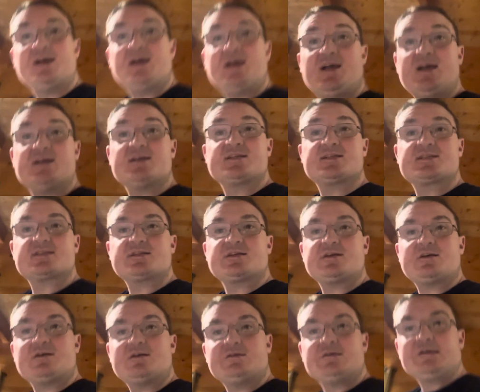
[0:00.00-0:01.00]
has
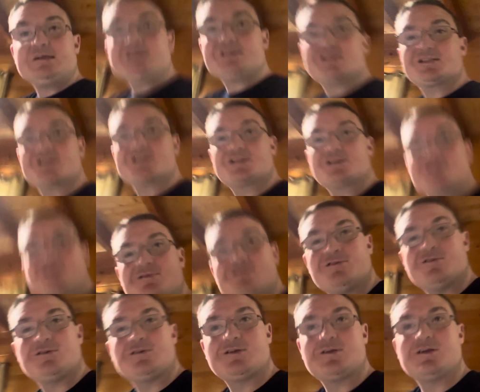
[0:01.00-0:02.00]
started
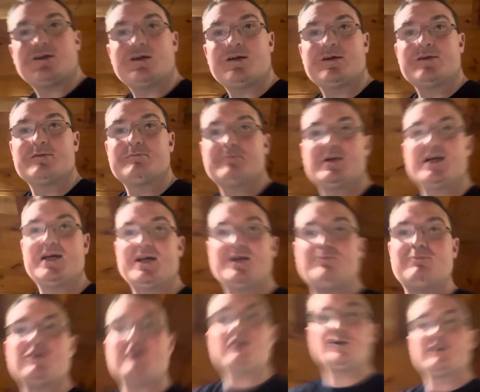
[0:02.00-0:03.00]
school on my
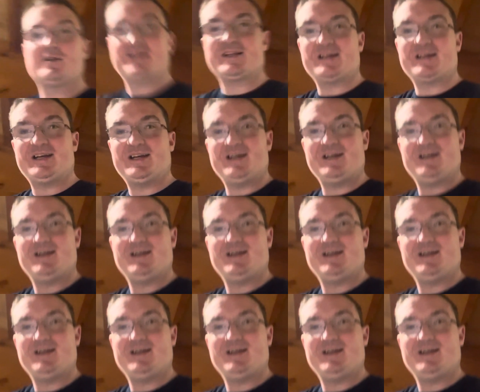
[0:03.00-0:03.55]
birthday.